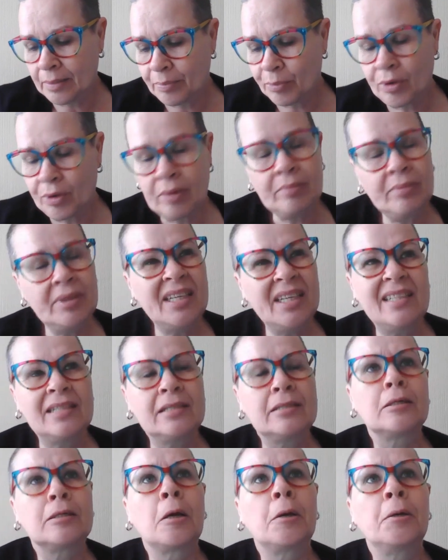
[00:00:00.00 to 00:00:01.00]
I promptly
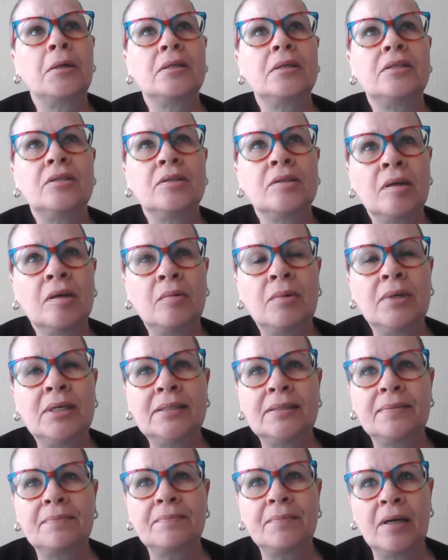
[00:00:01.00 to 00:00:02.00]
decided, you know
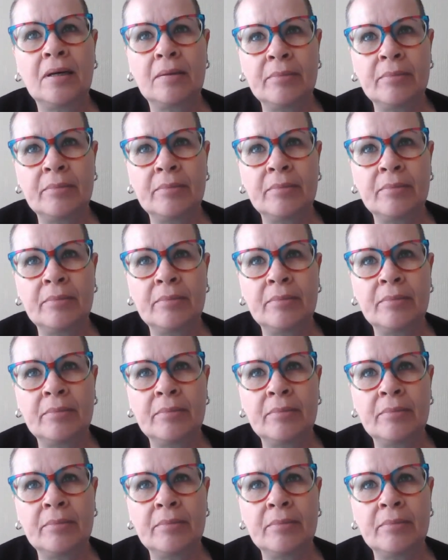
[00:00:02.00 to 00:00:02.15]
what?